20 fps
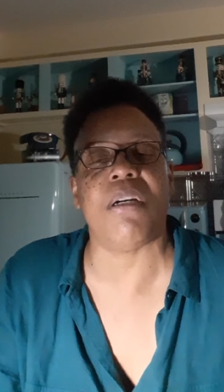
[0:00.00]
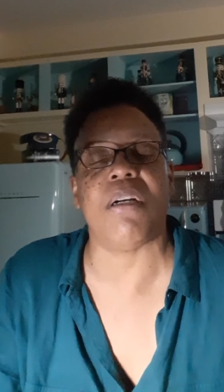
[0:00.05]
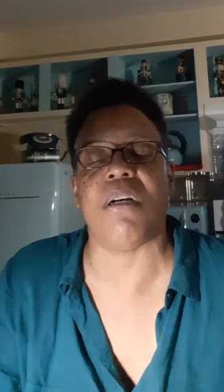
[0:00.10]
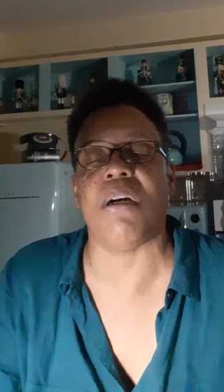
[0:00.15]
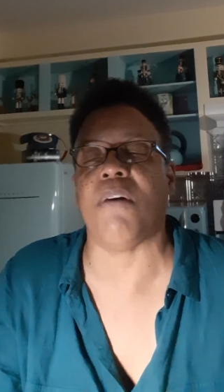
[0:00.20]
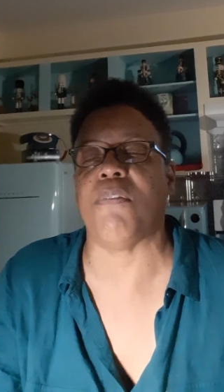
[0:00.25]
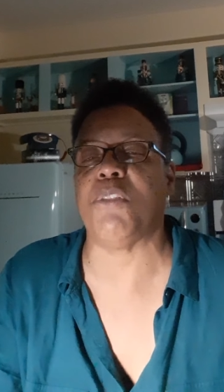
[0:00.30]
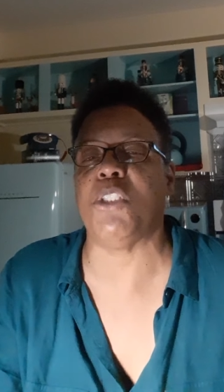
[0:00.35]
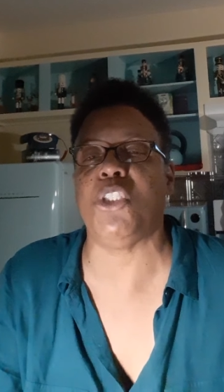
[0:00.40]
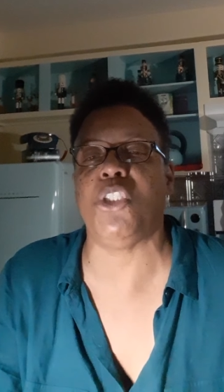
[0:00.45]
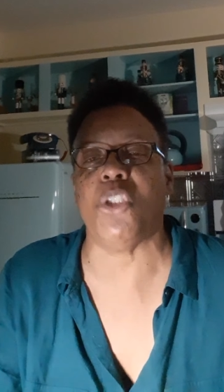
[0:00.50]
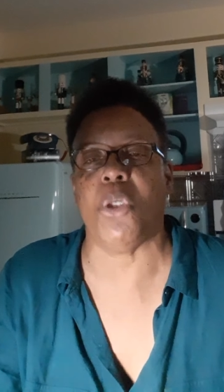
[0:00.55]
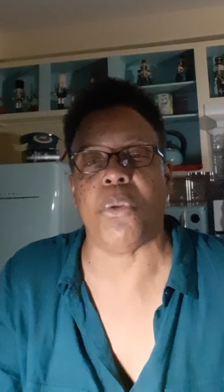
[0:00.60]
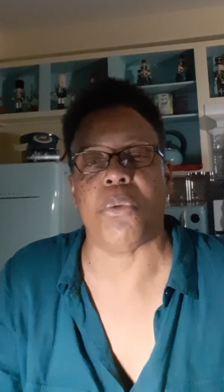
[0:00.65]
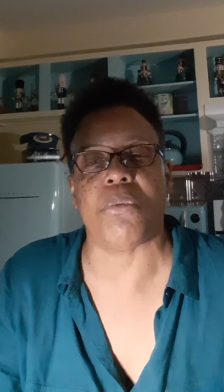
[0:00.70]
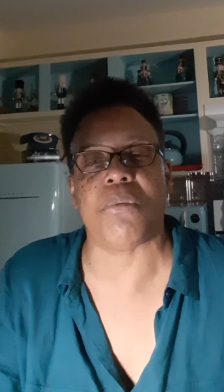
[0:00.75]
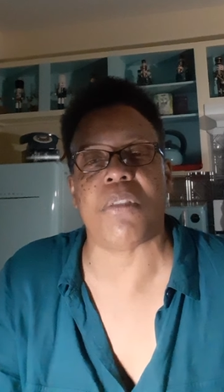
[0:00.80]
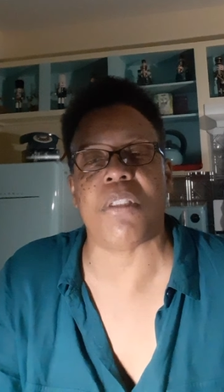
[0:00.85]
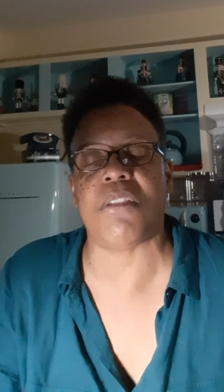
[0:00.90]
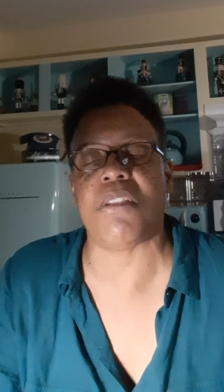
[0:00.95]
of the
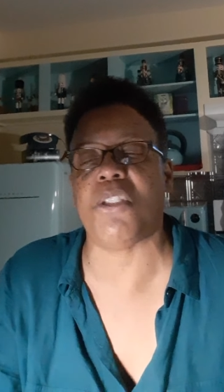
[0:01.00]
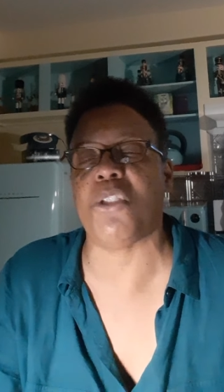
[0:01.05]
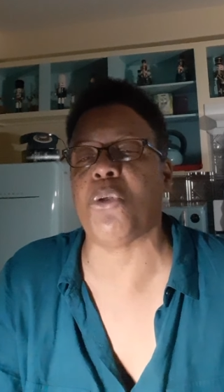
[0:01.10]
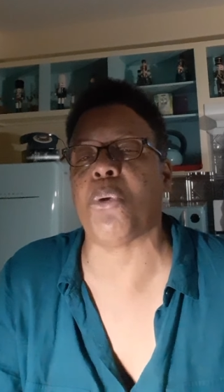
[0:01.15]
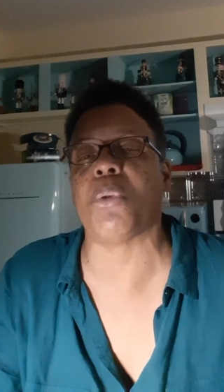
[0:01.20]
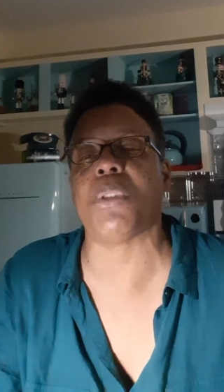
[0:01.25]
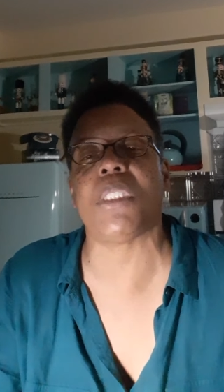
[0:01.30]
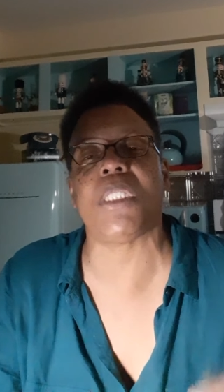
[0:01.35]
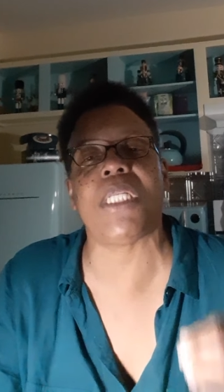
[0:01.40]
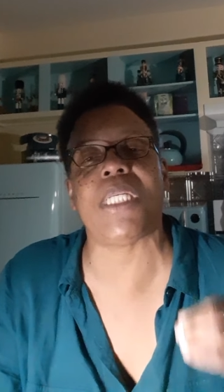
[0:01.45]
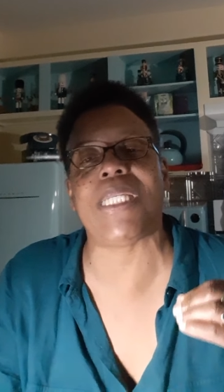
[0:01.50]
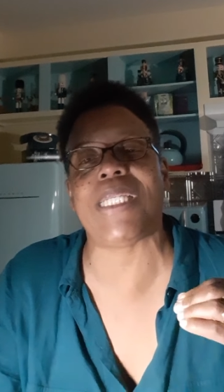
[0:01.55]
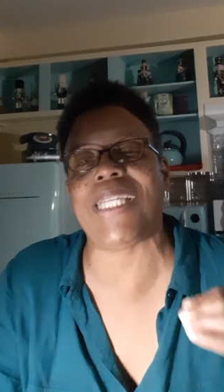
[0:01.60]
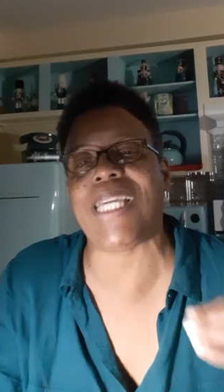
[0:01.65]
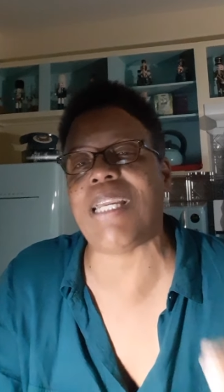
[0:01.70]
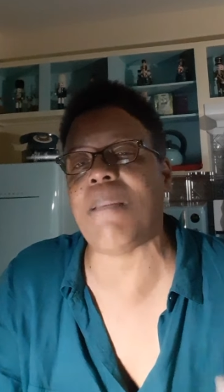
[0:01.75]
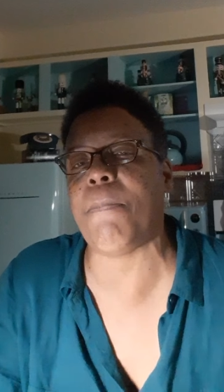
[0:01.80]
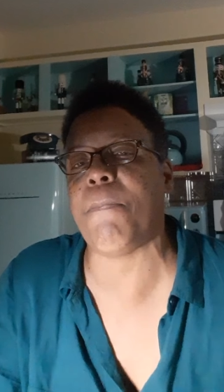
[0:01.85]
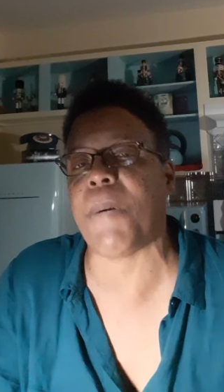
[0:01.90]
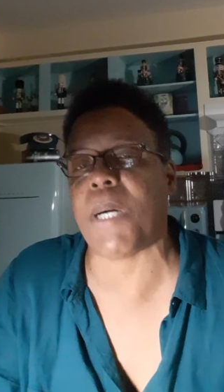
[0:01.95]
Joneses, in order to
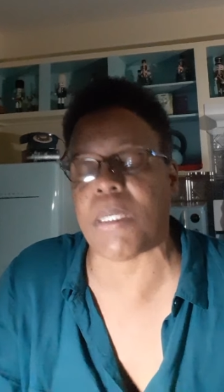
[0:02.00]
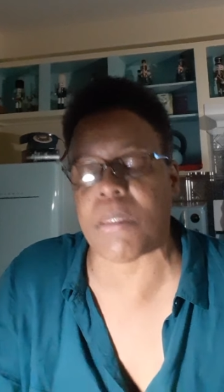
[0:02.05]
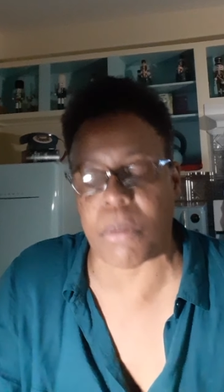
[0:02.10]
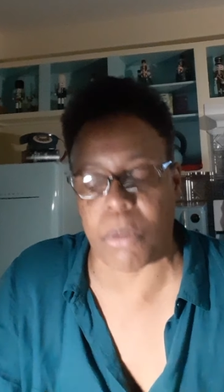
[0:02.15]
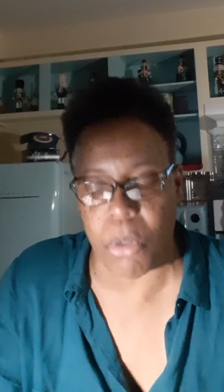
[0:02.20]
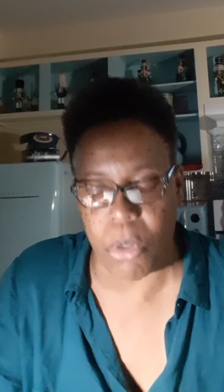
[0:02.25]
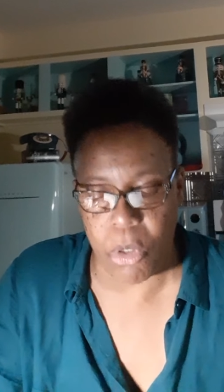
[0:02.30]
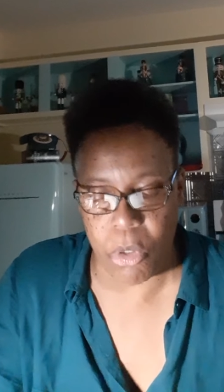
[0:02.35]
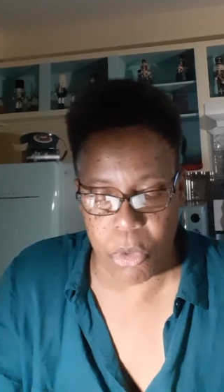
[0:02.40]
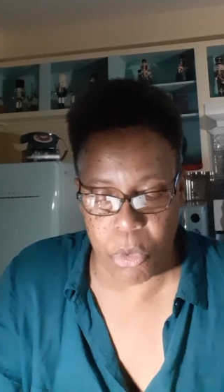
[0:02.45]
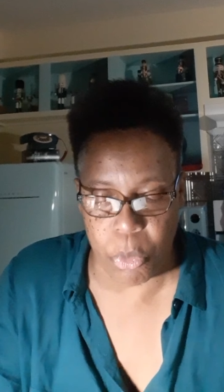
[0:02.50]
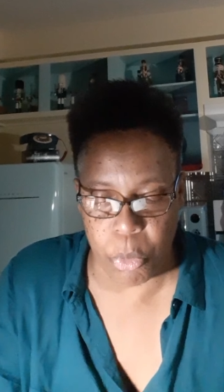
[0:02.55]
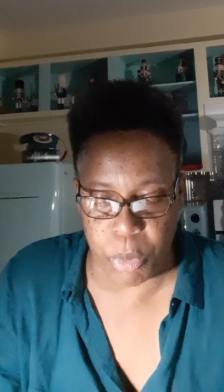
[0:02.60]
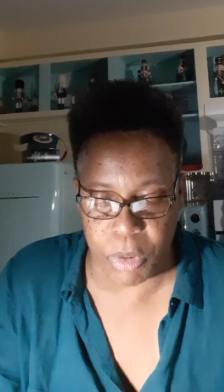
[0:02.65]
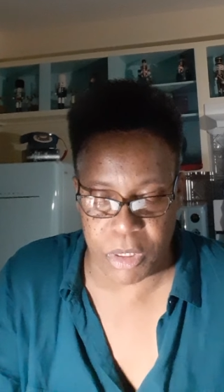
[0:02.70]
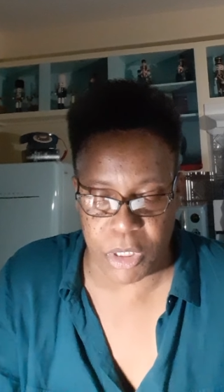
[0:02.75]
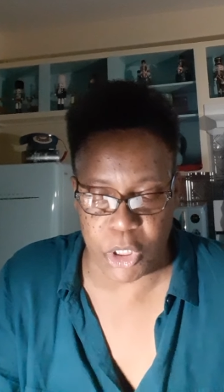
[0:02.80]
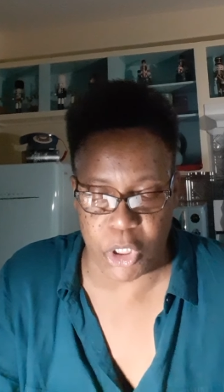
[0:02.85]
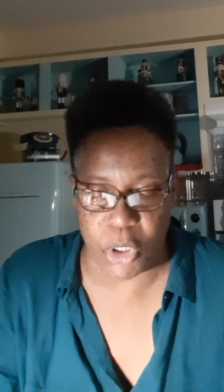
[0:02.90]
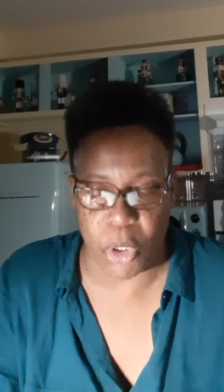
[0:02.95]
keep up
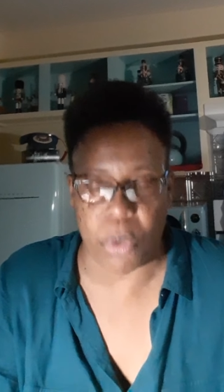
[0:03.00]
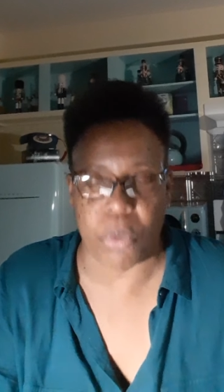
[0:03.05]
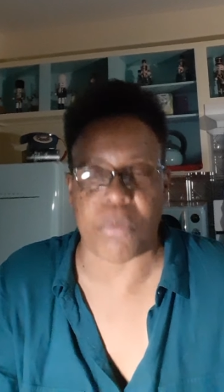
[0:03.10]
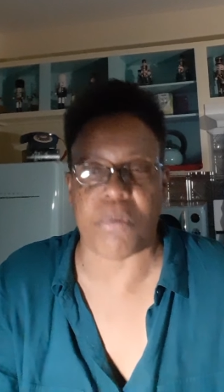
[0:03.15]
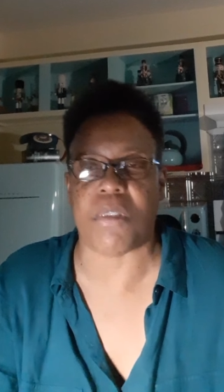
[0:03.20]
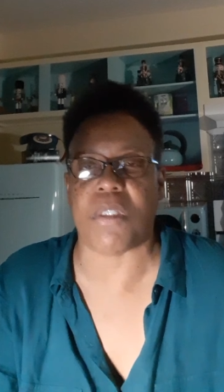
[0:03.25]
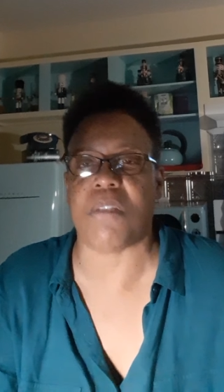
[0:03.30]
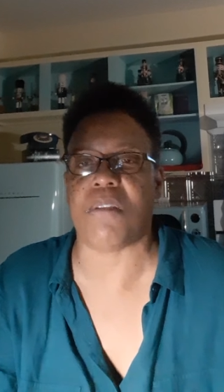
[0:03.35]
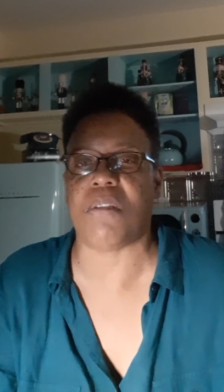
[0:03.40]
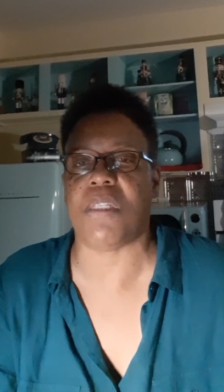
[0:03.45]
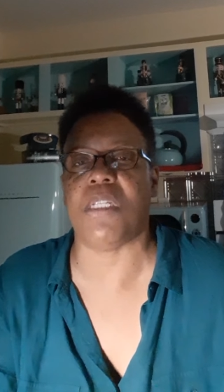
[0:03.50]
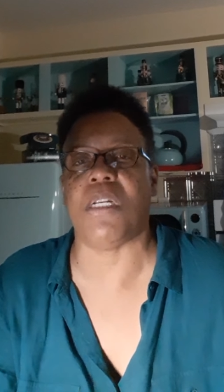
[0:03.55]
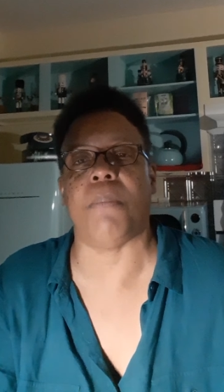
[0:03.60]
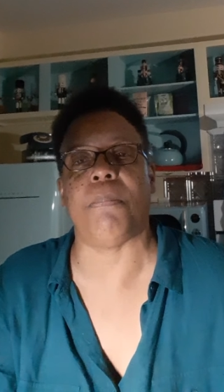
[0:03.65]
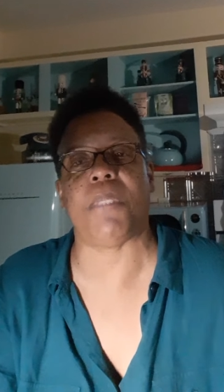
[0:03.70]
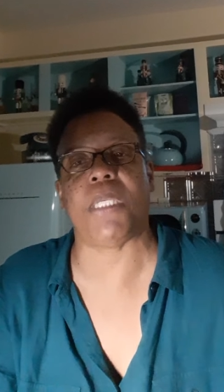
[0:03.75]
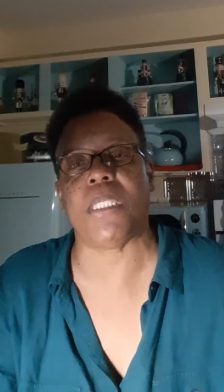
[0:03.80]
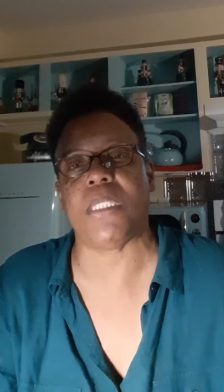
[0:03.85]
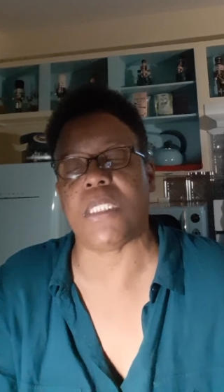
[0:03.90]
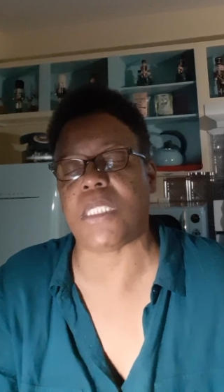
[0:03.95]
with the Joneses. And I'm
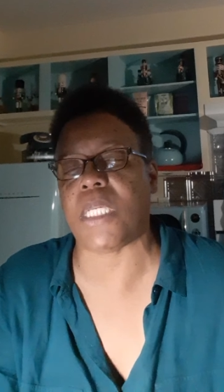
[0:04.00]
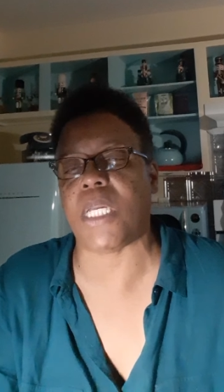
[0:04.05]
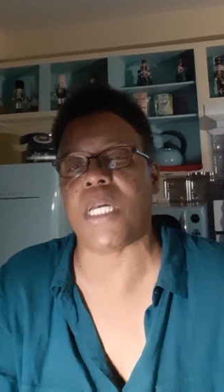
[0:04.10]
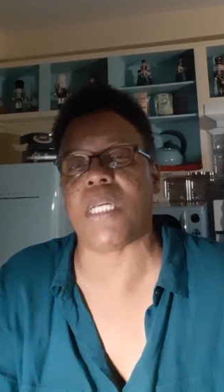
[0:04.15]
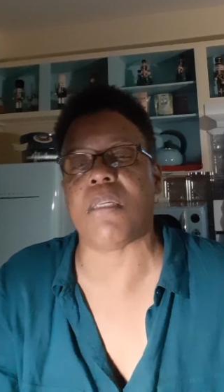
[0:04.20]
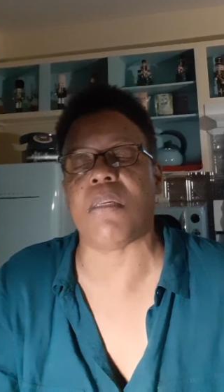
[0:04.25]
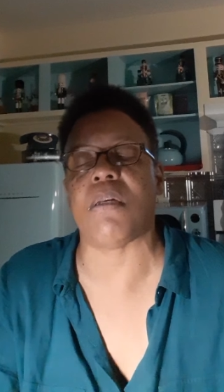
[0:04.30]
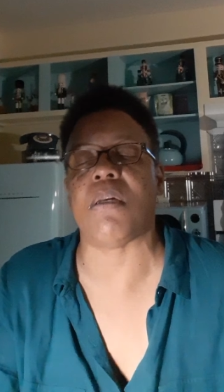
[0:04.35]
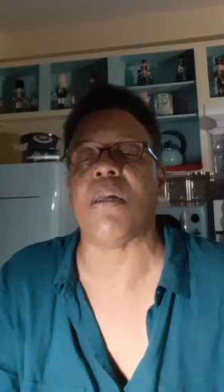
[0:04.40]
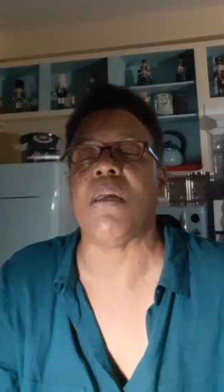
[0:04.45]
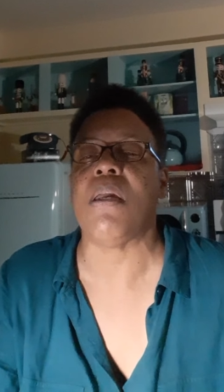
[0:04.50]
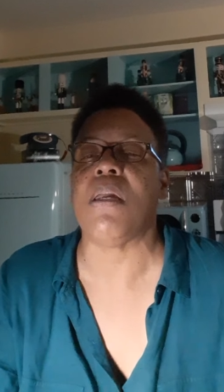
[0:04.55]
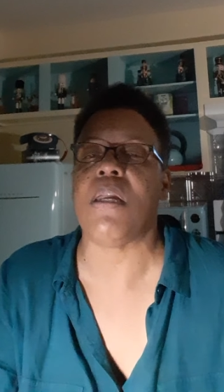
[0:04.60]
here to tell you.